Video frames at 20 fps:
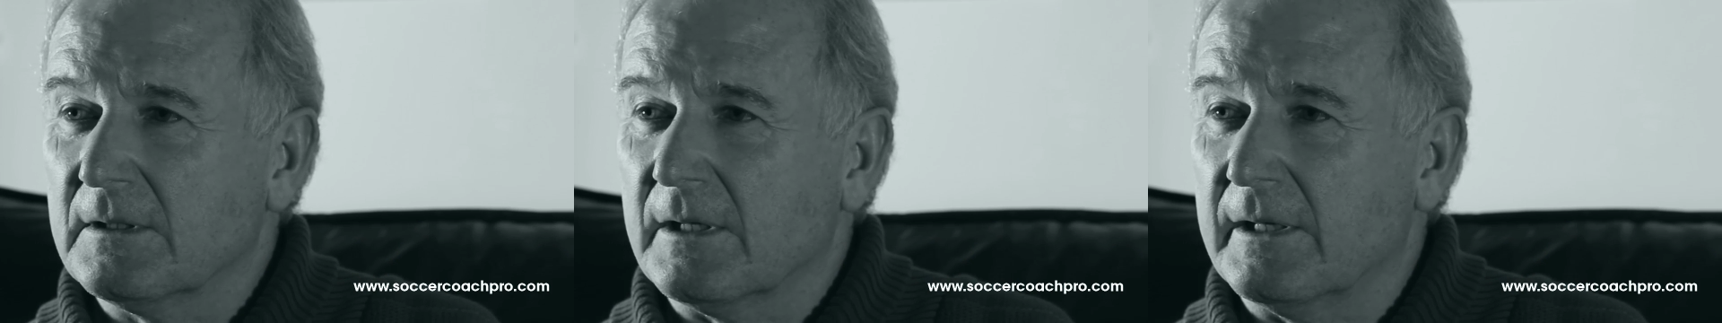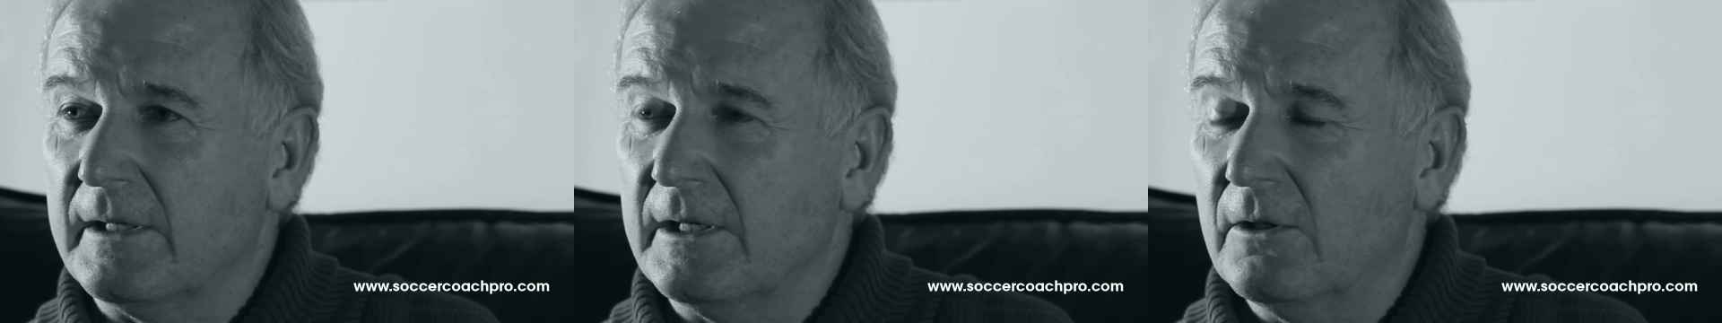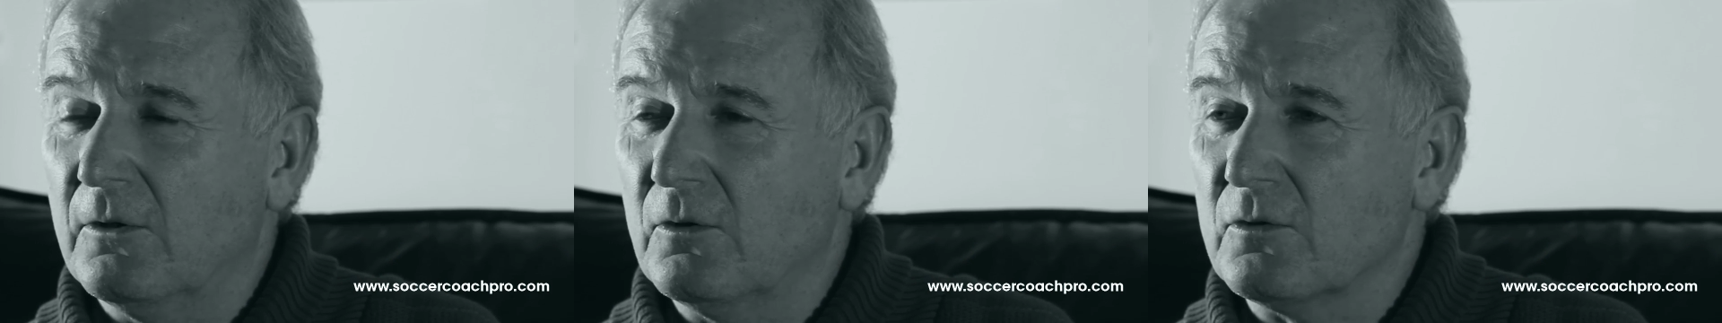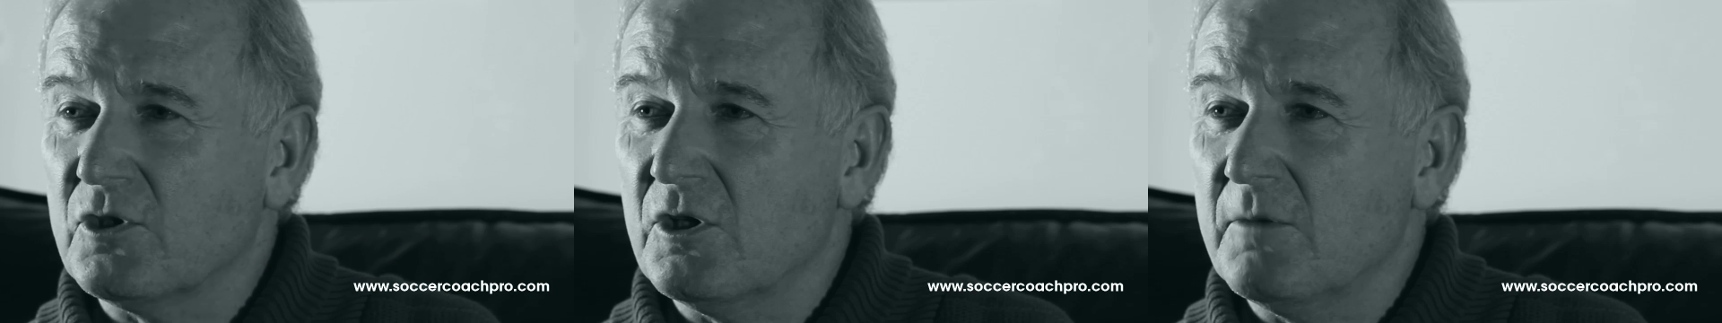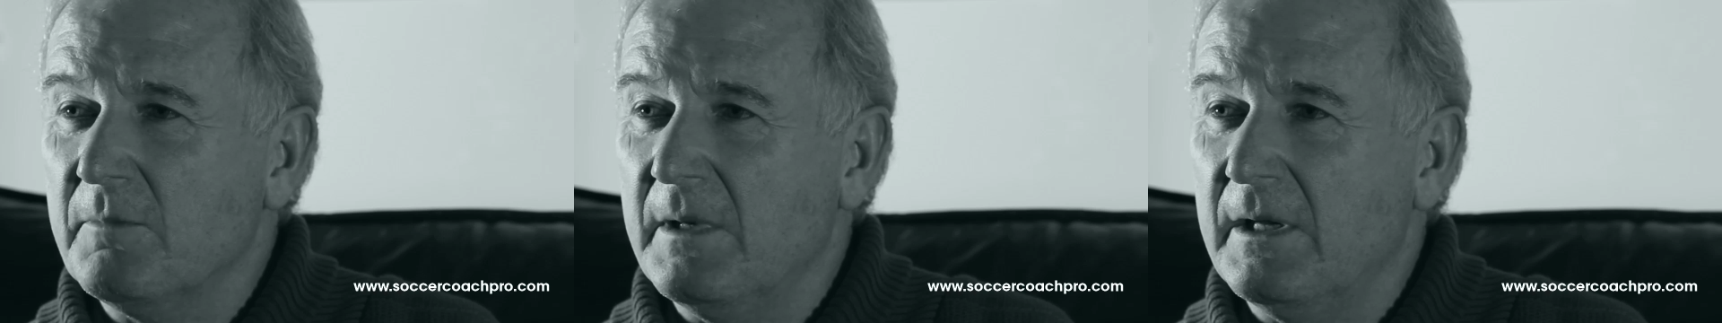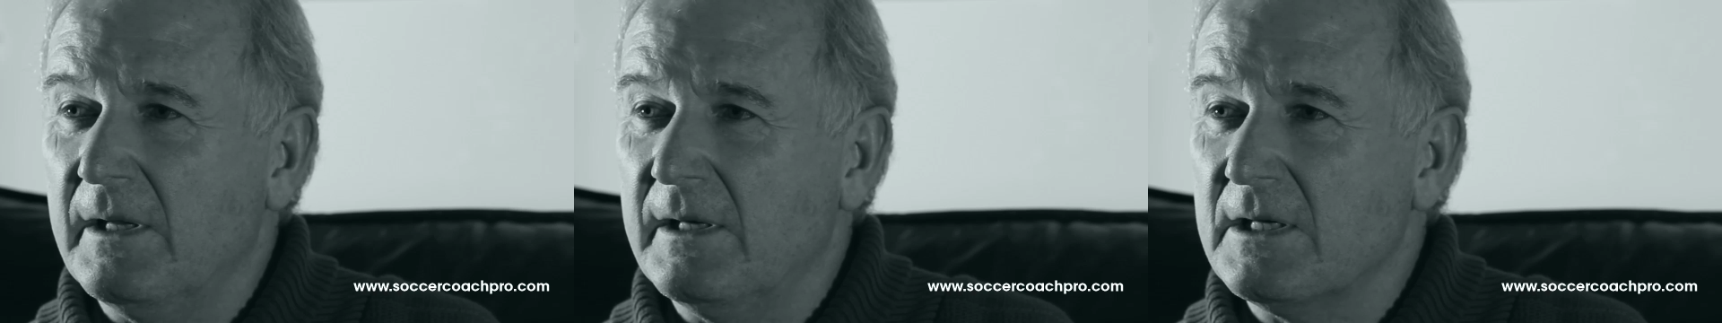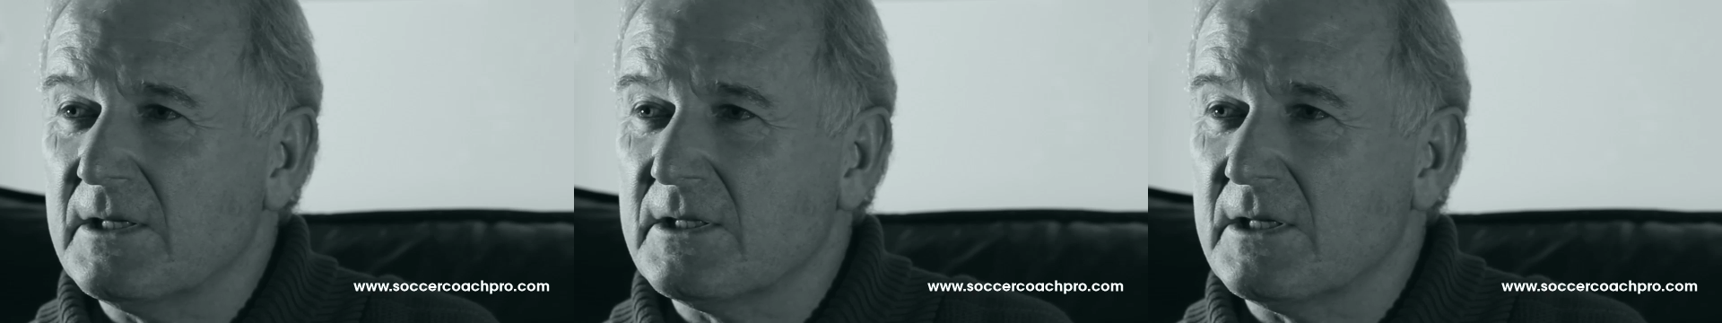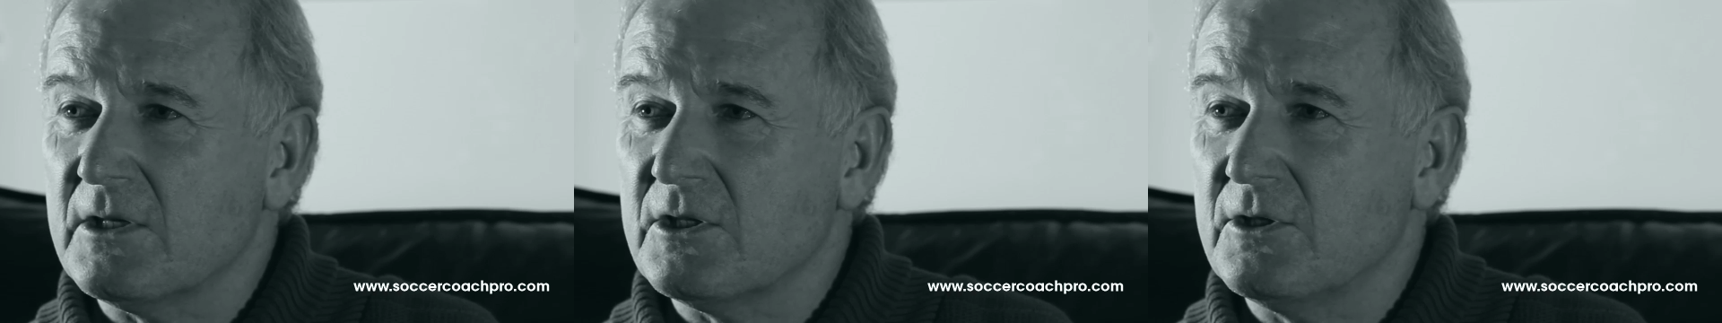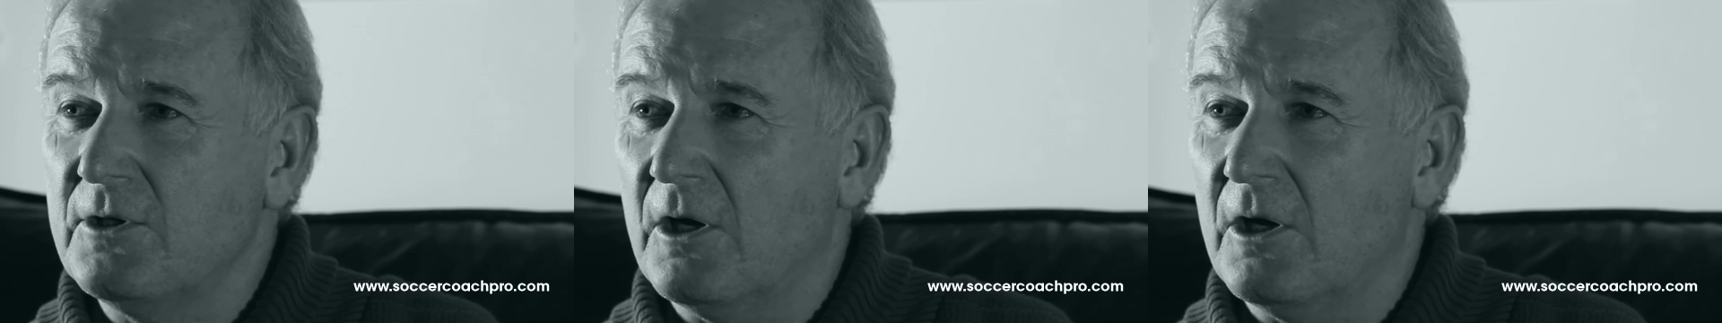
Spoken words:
And he looked at me and he says,